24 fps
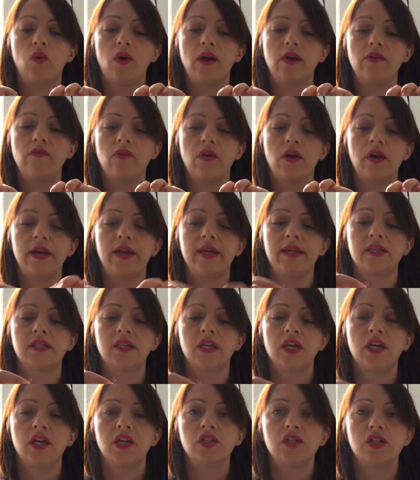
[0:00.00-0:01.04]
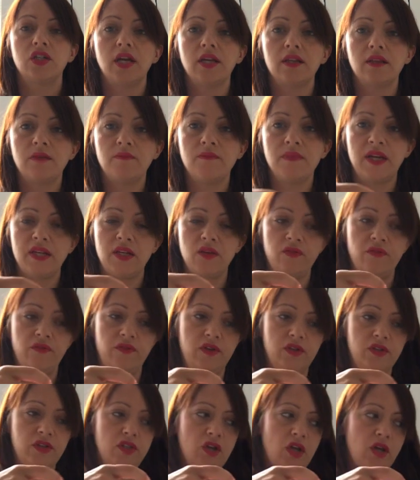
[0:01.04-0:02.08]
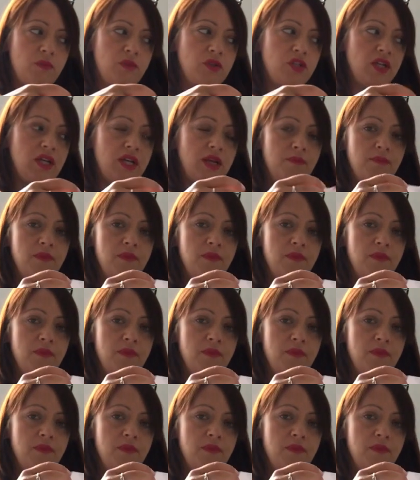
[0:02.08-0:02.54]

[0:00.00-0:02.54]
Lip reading: quite right, check the manual for your sewing machine.